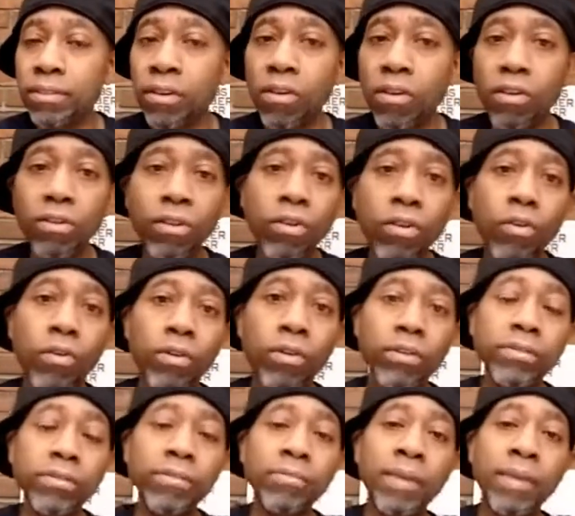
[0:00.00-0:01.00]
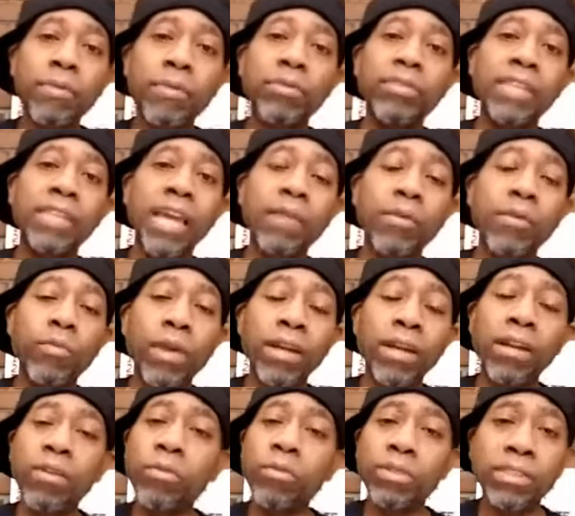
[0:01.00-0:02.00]
Oh Lord, maybe it was
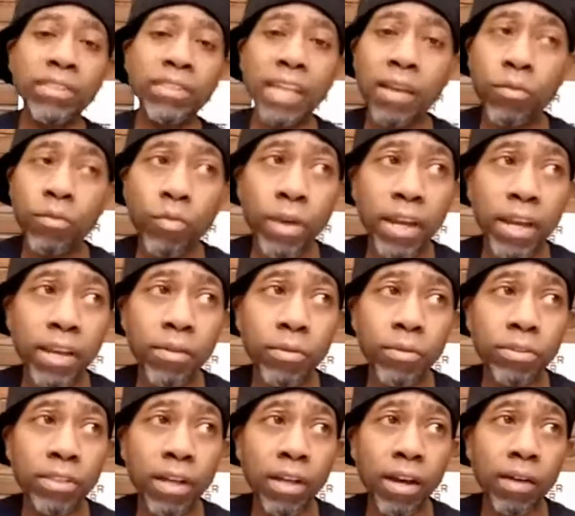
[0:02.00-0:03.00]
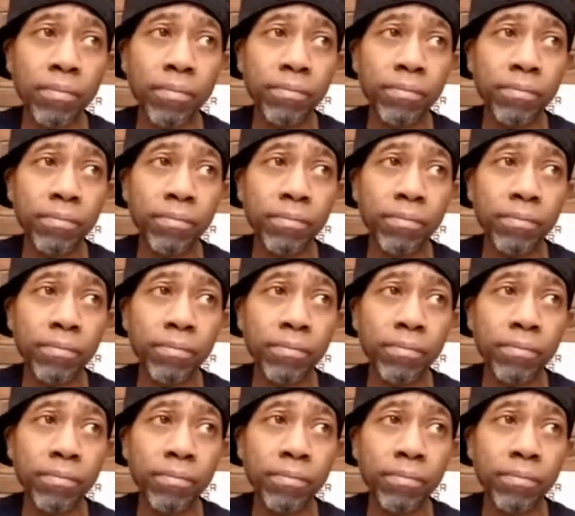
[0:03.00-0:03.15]
Damon. No, it wasn't Damon Wayne. It was